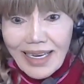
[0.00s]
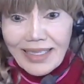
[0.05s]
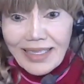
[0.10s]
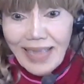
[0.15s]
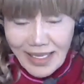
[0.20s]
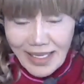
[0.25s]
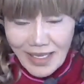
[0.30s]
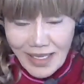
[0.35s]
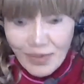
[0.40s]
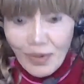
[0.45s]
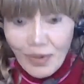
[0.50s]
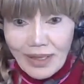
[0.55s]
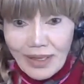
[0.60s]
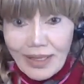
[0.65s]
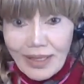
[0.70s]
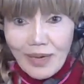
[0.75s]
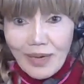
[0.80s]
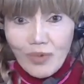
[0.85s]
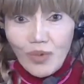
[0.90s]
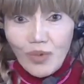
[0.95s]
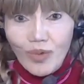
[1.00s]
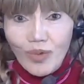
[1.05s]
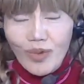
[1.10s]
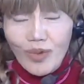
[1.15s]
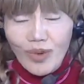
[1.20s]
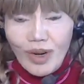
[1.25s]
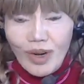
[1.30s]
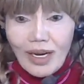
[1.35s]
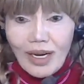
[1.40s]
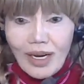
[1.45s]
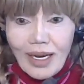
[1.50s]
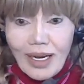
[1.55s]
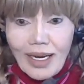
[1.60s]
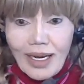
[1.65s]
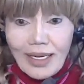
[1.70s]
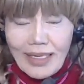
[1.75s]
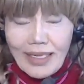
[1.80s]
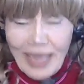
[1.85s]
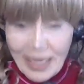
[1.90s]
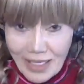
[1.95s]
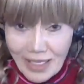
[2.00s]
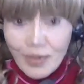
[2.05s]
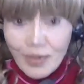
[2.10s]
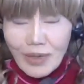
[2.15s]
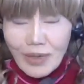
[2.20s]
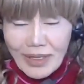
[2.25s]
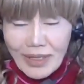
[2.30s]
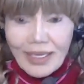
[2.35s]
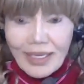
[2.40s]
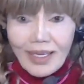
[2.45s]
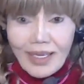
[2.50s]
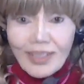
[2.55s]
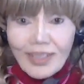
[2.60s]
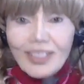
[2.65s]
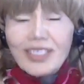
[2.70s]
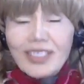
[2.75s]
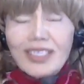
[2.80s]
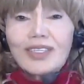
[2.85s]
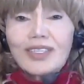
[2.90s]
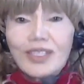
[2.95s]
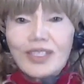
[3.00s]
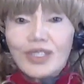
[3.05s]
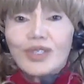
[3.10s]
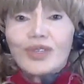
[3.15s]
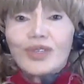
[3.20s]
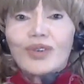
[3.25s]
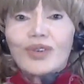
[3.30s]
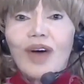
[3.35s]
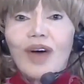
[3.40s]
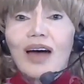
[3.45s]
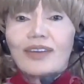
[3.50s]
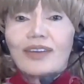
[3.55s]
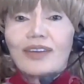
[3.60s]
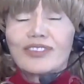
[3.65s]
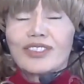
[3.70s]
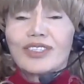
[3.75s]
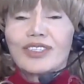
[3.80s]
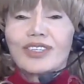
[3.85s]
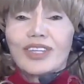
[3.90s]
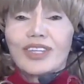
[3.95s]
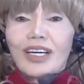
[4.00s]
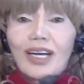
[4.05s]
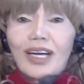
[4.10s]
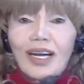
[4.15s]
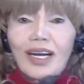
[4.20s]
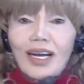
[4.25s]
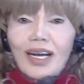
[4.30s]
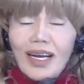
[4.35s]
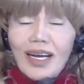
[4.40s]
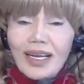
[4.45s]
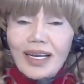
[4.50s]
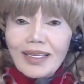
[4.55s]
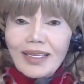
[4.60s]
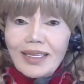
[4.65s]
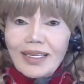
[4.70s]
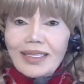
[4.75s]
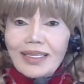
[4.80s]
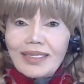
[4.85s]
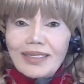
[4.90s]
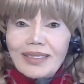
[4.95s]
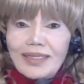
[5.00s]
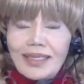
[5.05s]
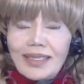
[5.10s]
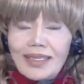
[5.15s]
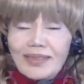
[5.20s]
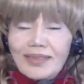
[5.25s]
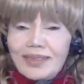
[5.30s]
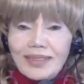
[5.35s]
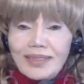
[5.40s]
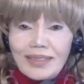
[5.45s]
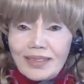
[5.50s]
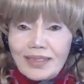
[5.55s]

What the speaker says: That's what they that's what they're going to do after the